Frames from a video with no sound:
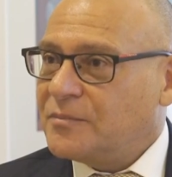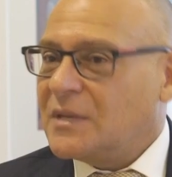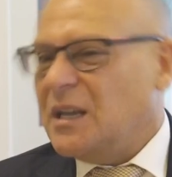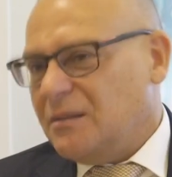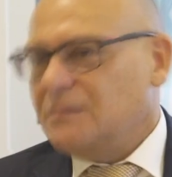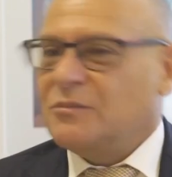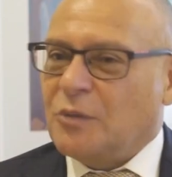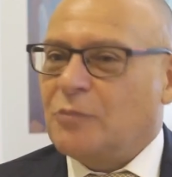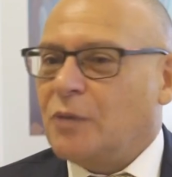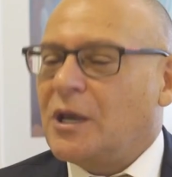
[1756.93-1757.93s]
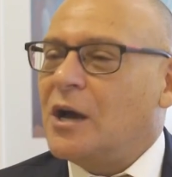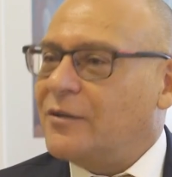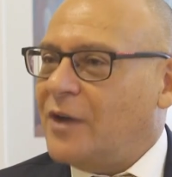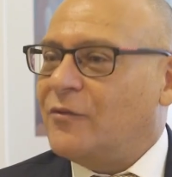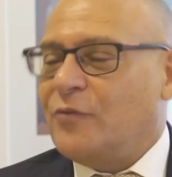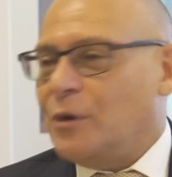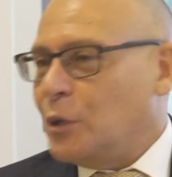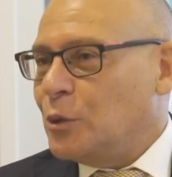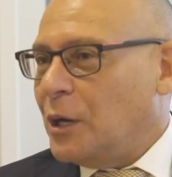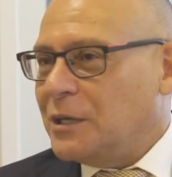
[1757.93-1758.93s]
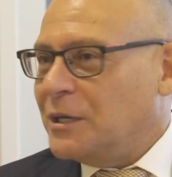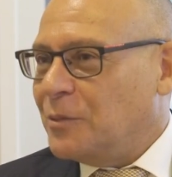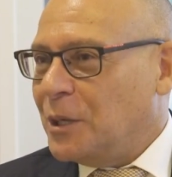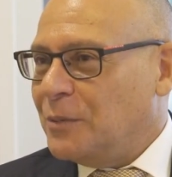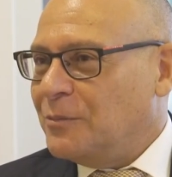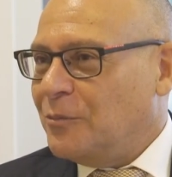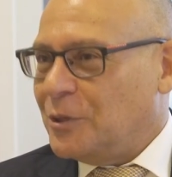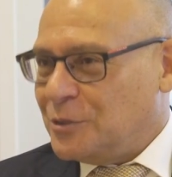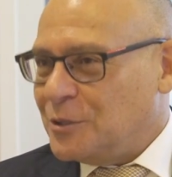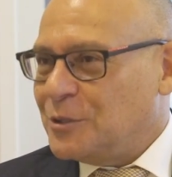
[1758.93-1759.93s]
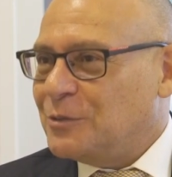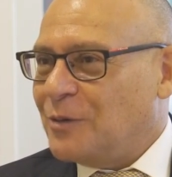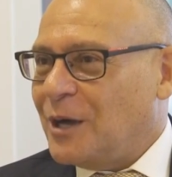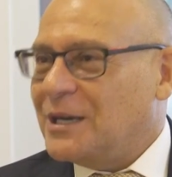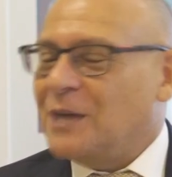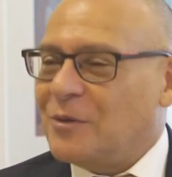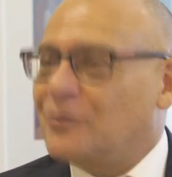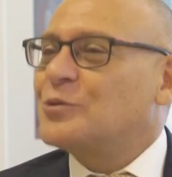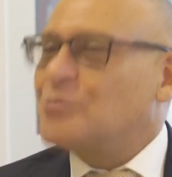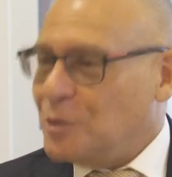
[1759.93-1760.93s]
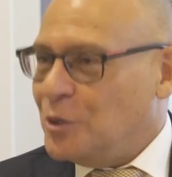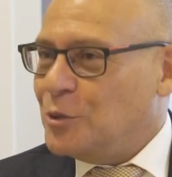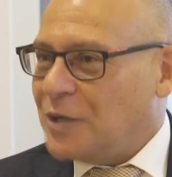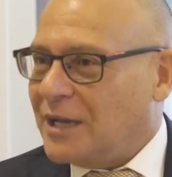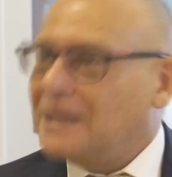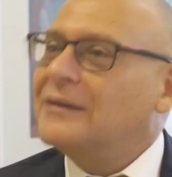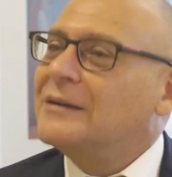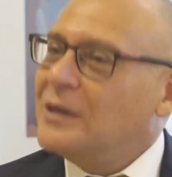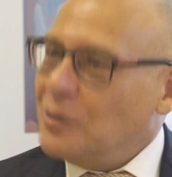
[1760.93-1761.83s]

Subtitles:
Now, we kind of have a very good idea what to do right now, but of course with new data,